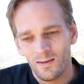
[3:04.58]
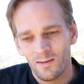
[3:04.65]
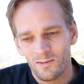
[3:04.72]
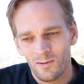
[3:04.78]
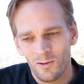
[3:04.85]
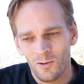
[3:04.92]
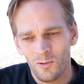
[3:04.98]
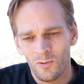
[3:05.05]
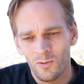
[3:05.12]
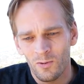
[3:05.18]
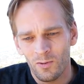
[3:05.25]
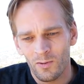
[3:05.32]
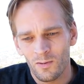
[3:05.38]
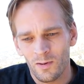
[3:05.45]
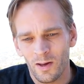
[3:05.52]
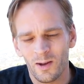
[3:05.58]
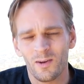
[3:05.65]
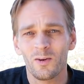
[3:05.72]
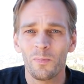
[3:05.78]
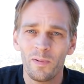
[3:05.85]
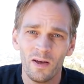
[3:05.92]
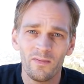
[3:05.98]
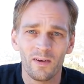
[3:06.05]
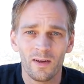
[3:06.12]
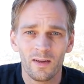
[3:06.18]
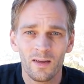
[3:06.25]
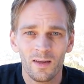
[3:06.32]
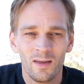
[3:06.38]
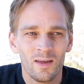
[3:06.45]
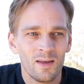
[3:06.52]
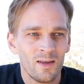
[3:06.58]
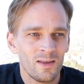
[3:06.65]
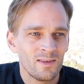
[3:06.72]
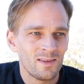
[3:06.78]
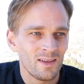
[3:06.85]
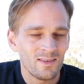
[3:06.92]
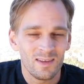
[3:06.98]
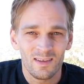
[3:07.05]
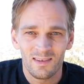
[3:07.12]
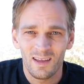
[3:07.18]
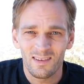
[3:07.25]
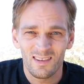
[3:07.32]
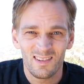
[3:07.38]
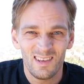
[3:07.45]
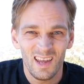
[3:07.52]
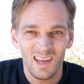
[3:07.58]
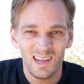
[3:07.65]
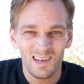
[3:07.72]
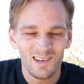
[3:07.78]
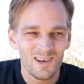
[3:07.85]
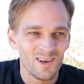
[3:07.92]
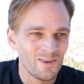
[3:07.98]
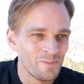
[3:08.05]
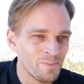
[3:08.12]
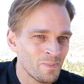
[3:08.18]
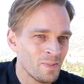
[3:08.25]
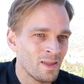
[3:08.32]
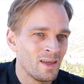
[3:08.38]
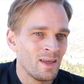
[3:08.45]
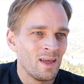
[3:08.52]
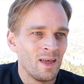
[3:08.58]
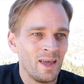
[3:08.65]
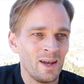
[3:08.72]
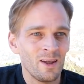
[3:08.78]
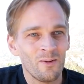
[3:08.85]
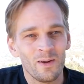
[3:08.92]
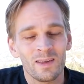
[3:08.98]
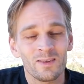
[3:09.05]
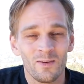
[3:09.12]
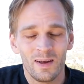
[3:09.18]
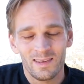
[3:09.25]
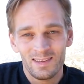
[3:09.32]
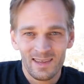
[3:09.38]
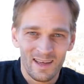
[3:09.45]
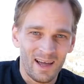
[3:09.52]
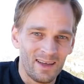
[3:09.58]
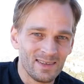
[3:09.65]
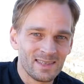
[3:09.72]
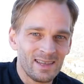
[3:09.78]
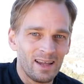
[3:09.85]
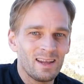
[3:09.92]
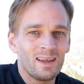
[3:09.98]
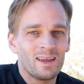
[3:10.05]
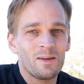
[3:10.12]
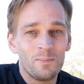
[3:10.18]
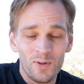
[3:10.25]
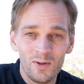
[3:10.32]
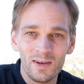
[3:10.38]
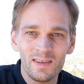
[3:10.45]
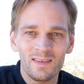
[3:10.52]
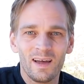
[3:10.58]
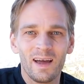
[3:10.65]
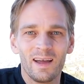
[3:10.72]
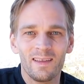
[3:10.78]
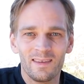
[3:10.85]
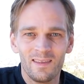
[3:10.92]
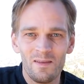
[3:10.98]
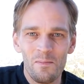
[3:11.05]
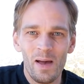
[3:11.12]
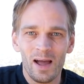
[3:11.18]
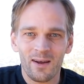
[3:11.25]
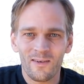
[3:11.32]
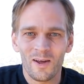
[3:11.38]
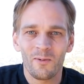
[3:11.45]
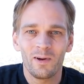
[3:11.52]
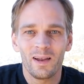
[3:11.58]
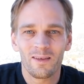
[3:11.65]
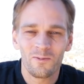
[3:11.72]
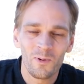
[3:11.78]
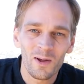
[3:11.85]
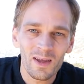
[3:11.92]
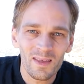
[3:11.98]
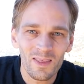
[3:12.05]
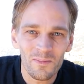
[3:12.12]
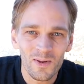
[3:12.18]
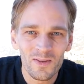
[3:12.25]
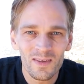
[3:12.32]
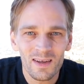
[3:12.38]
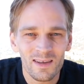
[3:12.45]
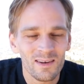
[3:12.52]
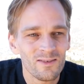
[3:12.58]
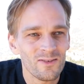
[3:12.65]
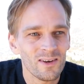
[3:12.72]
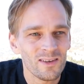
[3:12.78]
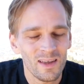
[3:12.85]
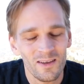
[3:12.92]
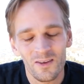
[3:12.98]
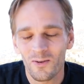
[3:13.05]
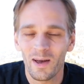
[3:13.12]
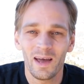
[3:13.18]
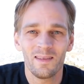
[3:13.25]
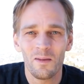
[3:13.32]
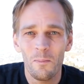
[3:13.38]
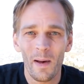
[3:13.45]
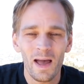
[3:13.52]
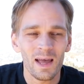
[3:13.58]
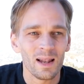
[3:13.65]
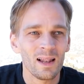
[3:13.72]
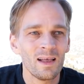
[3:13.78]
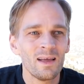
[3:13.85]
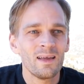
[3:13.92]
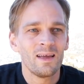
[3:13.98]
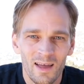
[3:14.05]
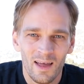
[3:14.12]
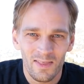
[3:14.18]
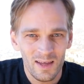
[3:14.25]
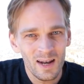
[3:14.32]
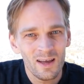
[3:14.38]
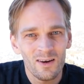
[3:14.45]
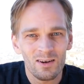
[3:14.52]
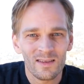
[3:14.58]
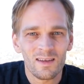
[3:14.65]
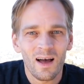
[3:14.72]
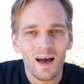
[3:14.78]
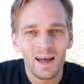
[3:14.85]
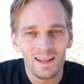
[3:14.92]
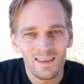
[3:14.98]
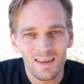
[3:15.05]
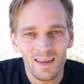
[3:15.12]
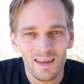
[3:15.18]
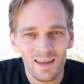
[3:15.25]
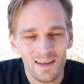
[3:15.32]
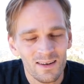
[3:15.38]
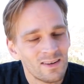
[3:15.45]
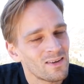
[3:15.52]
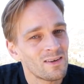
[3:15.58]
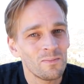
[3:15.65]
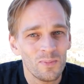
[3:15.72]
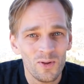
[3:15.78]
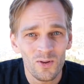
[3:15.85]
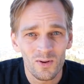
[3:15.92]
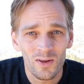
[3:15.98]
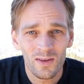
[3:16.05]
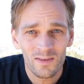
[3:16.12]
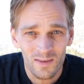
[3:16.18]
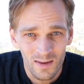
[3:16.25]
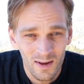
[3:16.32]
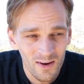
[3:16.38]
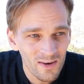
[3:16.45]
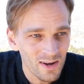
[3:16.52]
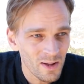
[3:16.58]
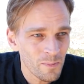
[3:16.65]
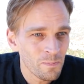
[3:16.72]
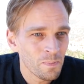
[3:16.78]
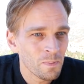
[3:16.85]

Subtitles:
to pivot. Such a techie term. Anyway, so I was studying computer science in the background while I was working in the music industry because I knew I had to bail. And then I got into IT, into computer security.